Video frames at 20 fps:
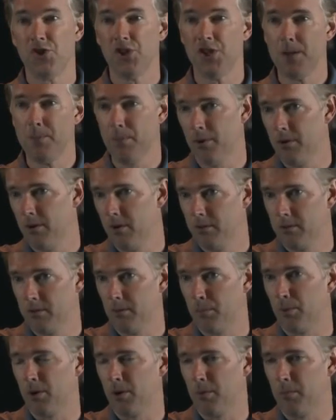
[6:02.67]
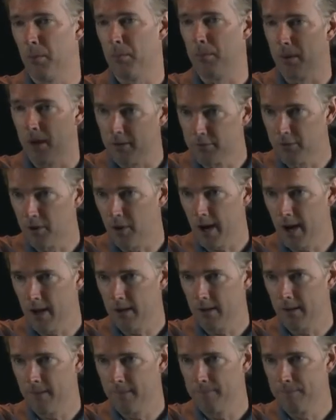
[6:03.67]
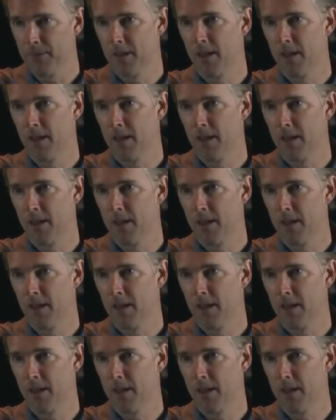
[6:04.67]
cheaper to put them above ground